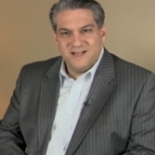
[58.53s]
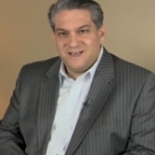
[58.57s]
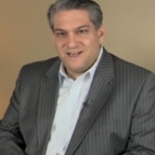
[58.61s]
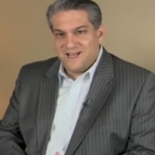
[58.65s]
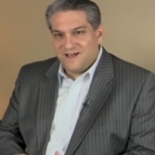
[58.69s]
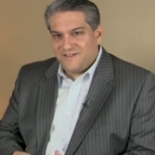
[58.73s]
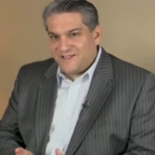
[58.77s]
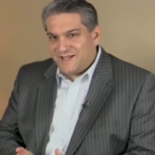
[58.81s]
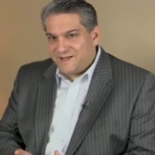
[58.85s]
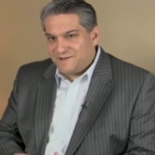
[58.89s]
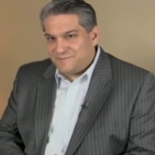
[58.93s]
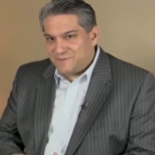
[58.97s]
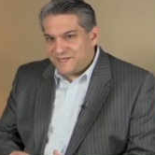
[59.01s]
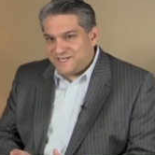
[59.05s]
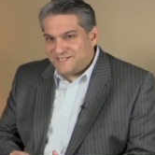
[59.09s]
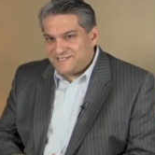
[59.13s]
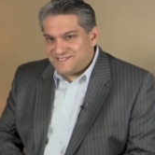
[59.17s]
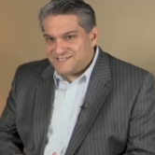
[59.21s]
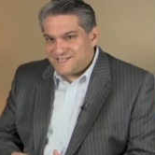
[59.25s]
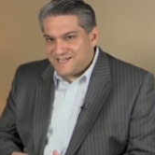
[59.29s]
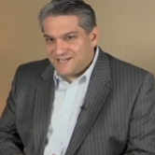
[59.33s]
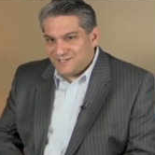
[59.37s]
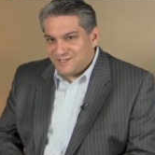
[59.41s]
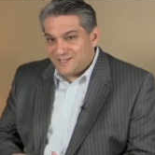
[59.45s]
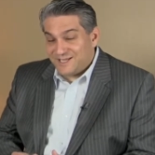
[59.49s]
Now that might
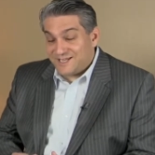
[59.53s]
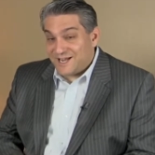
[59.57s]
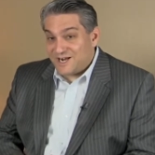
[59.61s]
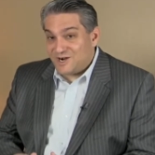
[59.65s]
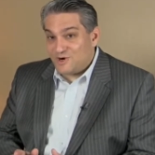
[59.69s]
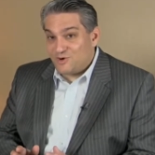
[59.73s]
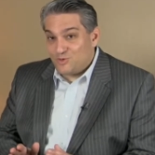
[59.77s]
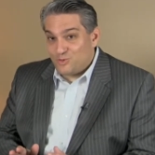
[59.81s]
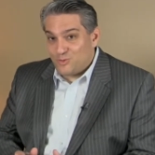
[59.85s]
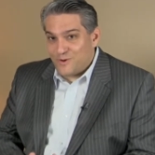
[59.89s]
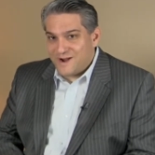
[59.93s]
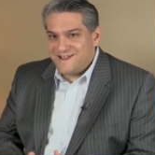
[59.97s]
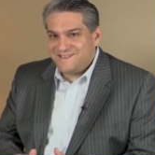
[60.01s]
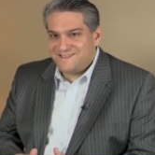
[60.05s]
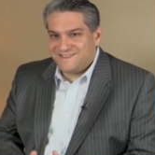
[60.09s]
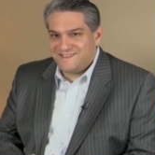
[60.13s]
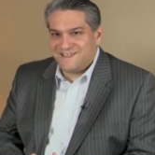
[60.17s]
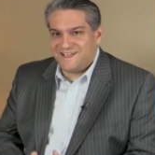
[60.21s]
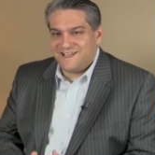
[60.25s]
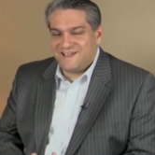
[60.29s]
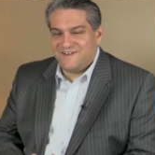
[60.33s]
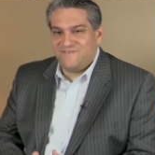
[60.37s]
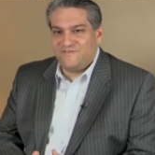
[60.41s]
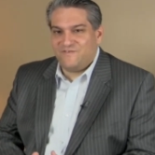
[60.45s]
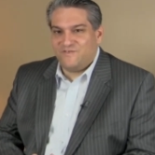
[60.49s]
sound like a great
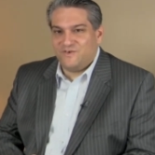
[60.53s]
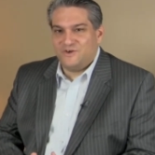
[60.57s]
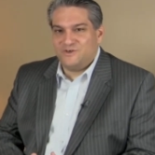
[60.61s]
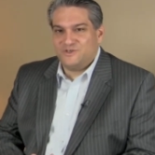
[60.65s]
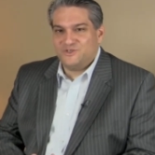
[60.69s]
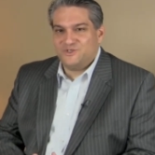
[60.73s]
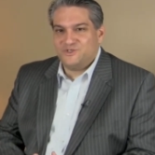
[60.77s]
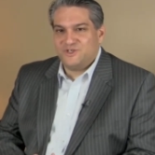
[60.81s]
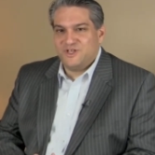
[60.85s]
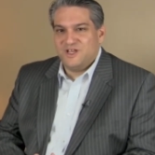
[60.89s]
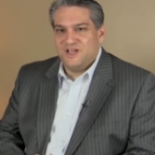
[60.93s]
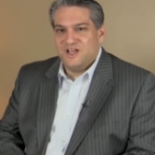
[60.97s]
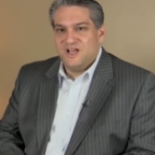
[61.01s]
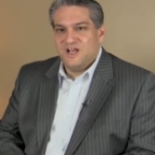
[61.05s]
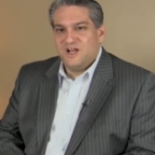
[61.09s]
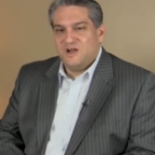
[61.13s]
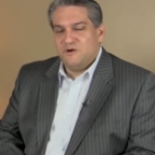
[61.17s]
thing at first,